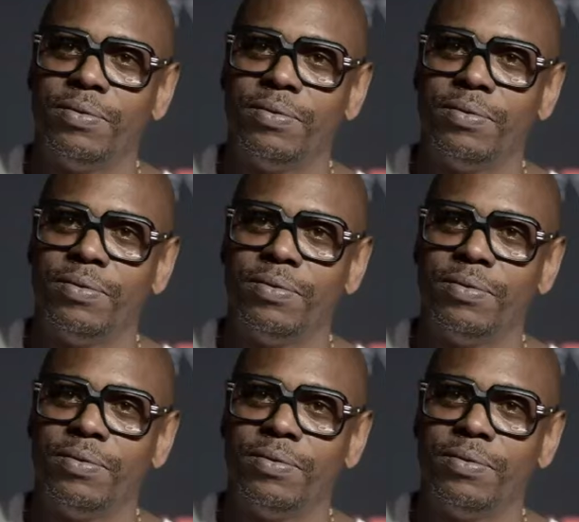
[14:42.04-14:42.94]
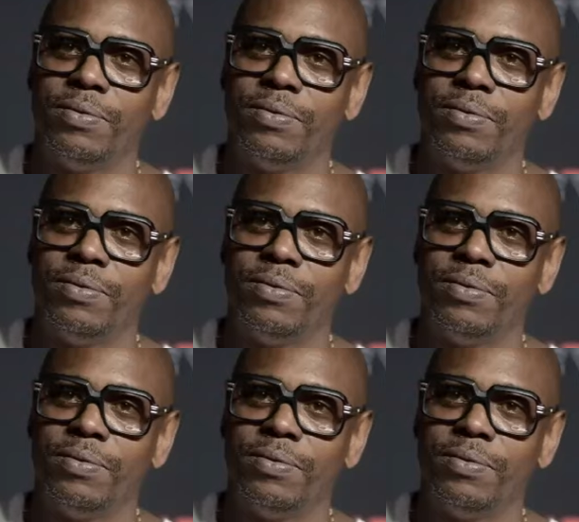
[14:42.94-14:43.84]

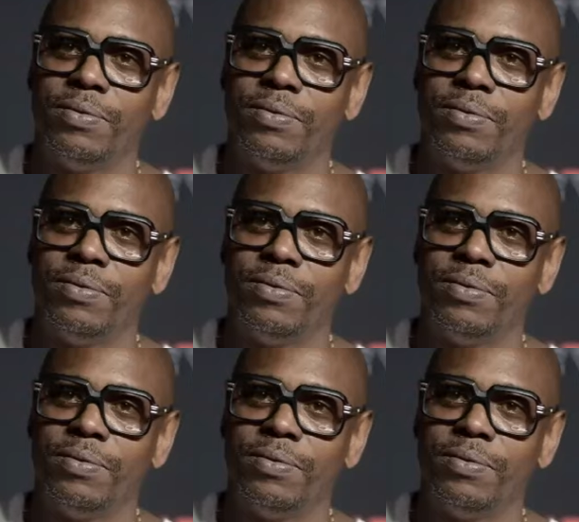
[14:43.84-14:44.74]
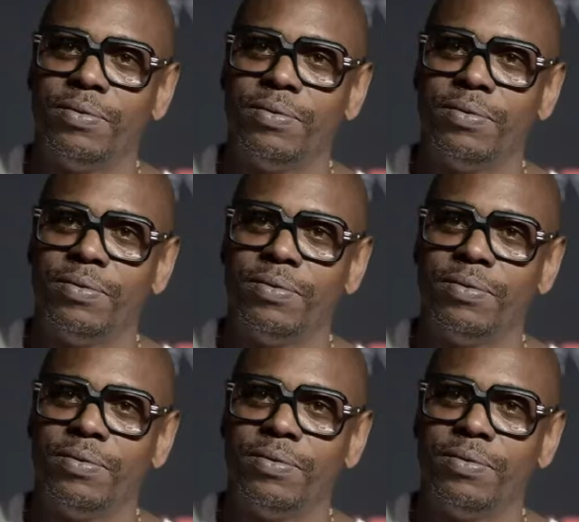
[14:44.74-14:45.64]

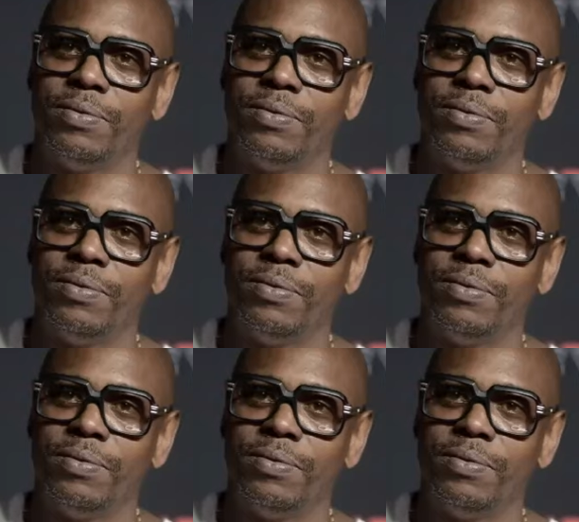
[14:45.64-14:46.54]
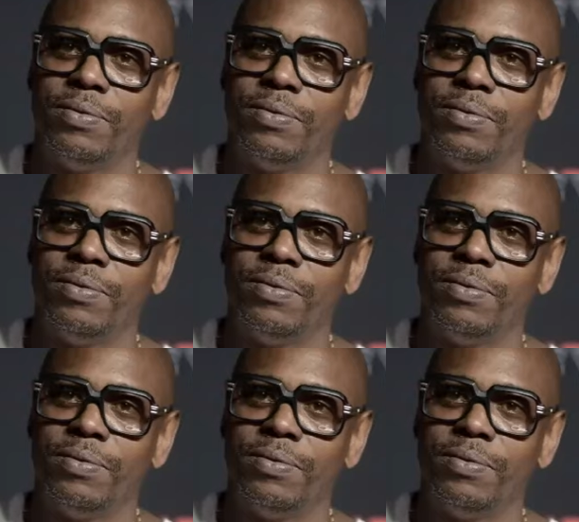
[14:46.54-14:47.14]
This is a still picture; no speech is visible.